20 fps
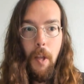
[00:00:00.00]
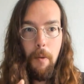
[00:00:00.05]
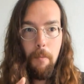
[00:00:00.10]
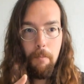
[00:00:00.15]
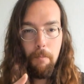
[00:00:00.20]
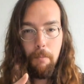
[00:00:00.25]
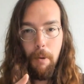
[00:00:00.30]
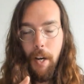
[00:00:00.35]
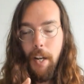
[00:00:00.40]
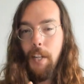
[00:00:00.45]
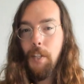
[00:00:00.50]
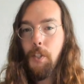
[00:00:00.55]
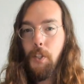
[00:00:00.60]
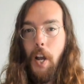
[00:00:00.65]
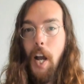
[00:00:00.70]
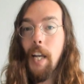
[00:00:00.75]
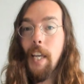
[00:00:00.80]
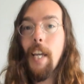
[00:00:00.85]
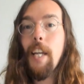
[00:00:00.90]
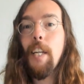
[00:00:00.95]
But it's
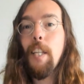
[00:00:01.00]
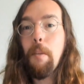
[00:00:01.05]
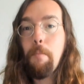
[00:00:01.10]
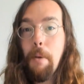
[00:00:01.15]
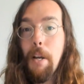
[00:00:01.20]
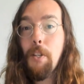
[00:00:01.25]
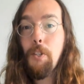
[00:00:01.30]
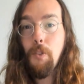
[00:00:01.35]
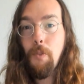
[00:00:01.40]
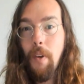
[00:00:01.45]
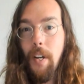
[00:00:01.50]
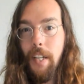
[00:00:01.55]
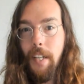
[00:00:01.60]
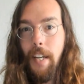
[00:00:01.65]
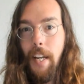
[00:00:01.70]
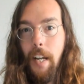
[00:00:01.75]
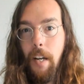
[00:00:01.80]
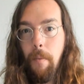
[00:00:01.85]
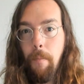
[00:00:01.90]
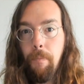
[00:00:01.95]
not getting the best right
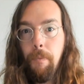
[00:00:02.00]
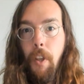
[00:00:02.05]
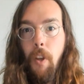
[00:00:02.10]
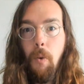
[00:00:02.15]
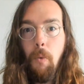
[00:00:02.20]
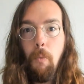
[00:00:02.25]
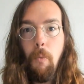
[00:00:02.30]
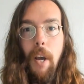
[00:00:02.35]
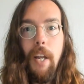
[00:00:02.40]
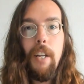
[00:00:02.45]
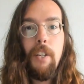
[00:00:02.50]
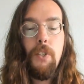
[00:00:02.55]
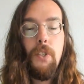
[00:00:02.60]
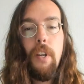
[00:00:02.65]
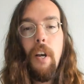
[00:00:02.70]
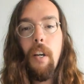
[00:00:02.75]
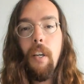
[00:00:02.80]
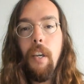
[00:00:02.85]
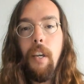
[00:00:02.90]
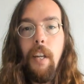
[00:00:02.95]
now. When it's
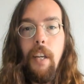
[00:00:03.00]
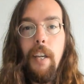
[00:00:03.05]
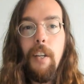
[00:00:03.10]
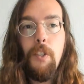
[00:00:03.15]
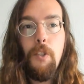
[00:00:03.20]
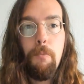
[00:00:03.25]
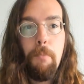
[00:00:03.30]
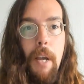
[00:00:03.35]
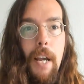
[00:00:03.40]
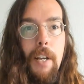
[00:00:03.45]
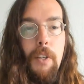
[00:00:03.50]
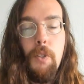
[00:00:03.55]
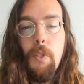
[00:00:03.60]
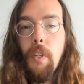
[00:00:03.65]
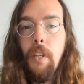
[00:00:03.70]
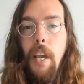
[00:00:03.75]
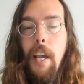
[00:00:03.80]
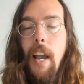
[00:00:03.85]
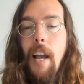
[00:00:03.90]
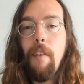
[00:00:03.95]
not getting its
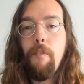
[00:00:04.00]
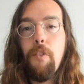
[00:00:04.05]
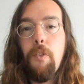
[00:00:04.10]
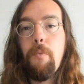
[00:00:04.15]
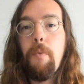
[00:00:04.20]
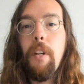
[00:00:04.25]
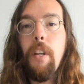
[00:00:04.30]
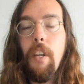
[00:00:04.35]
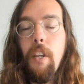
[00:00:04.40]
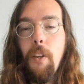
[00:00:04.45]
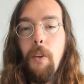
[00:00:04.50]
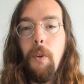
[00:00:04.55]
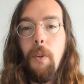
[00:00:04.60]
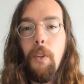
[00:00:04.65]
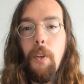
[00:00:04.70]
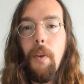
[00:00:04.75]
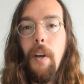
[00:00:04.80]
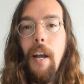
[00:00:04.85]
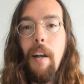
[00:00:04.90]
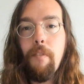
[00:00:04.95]
best, you have to ridicule,
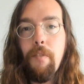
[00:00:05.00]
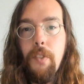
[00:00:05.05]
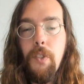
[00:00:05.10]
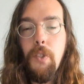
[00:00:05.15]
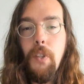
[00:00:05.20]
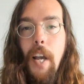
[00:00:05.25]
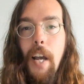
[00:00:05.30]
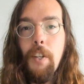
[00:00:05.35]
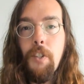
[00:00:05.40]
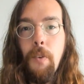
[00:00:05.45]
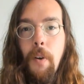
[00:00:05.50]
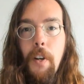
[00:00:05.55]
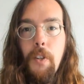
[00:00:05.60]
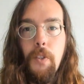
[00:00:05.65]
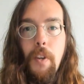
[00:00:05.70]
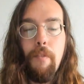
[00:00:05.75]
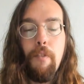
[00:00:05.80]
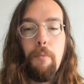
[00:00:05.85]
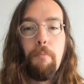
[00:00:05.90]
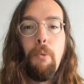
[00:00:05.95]
you have to satirize,
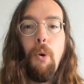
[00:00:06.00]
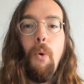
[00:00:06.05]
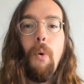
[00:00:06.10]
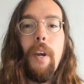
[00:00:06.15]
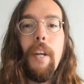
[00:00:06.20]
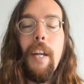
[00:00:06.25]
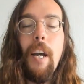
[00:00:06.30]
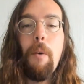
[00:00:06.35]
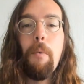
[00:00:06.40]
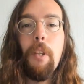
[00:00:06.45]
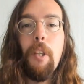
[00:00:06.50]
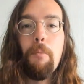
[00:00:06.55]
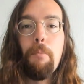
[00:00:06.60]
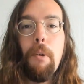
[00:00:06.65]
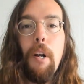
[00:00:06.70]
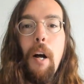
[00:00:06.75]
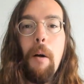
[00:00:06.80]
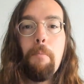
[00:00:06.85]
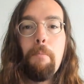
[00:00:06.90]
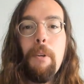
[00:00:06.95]
you have to point out what the
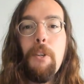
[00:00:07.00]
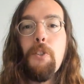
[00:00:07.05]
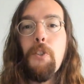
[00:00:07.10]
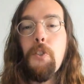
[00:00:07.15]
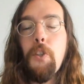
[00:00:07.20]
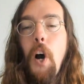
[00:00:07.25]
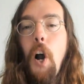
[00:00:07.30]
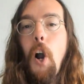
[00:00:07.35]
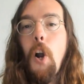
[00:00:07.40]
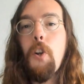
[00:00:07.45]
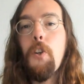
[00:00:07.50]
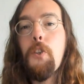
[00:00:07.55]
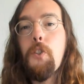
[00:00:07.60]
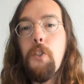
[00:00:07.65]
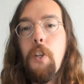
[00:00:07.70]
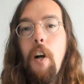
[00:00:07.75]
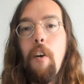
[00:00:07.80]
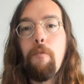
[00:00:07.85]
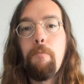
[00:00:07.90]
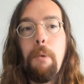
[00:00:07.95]
problem is. It's hard to
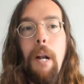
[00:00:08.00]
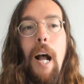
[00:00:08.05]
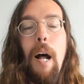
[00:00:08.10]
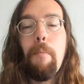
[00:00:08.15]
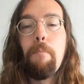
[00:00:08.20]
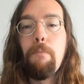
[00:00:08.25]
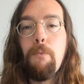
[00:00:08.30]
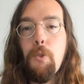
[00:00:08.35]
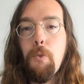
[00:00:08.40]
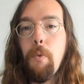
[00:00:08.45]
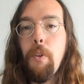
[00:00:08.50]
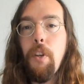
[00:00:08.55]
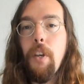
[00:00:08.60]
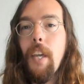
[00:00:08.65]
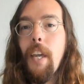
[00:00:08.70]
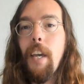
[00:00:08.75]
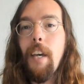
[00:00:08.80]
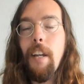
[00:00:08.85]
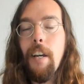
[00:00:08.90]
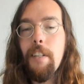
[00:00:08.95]
solve problems when you
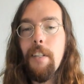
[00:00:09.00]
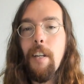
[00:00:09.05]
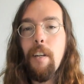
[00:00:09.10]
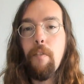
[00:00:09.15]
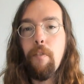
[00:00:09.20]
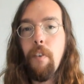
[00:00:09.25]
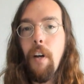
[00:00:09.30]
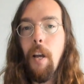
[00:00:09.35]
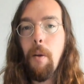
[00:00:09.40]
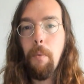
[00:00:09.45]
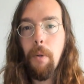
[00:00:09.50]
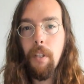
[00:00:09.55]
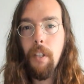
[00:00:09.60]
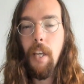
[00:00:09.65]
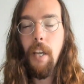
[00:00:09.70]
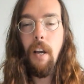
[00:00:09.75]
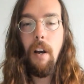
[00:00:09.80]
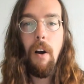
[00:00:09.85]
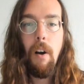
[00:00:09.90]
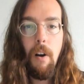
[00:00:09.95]
can't identify what
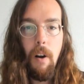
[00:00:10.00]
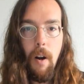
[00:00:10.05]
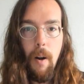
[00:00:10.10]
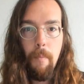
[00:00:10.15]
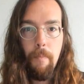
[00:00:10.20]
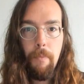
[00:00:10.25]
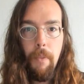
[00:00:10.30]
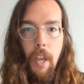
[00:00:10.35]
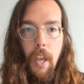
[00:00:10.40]
they are.